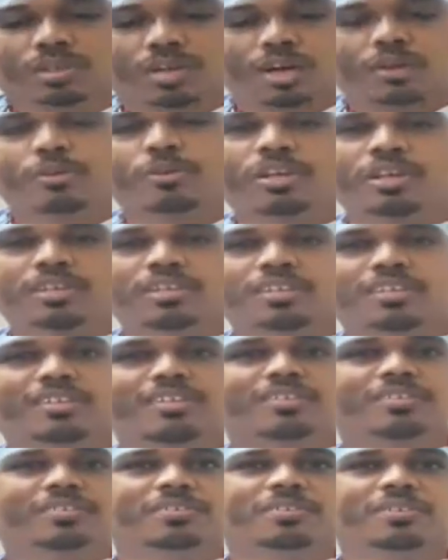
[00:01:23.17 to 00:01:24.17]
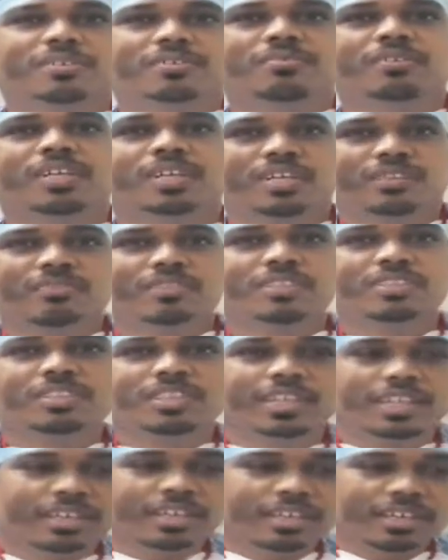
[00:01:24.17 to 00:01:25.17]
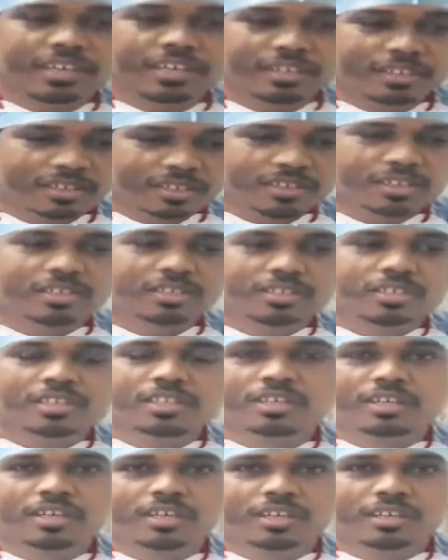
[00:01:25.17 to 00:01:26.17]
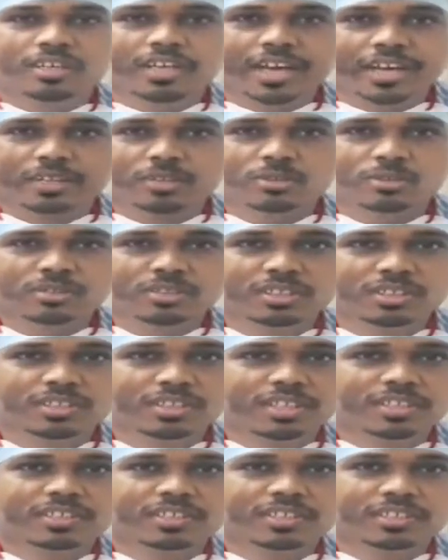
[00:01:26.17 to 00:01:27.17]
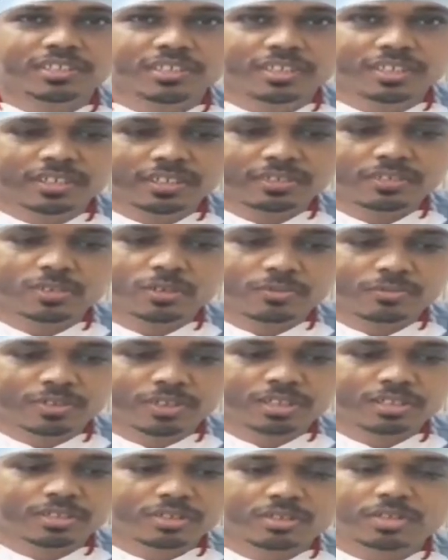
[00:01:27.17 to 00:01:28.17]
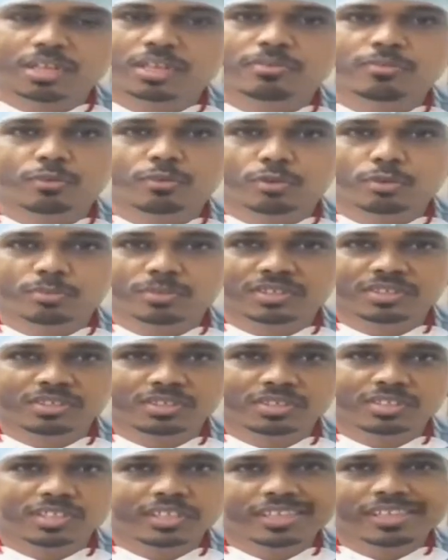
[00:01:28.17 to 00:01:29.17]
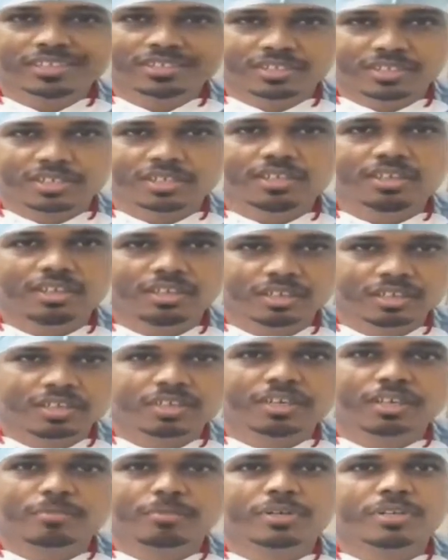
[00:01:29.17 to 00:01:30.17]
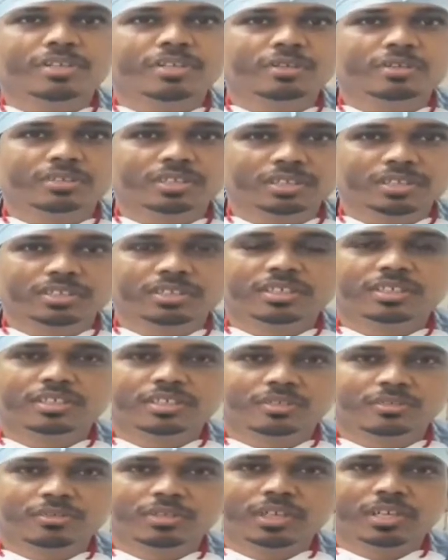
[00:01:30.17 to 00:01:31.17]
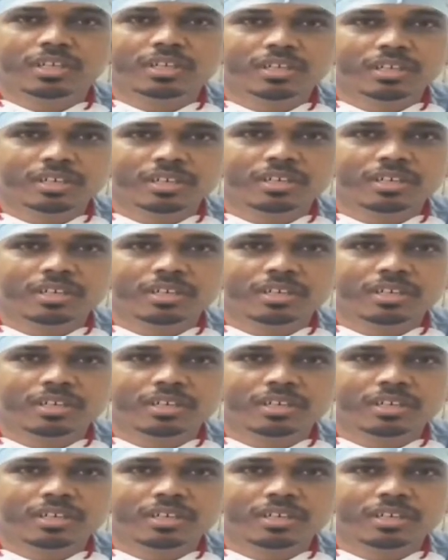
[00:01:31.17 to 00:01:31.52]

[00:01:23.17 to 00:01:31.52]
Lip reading: how can we investigate and diagnose these cases? The first and foremost is a history. Depending on the history, we can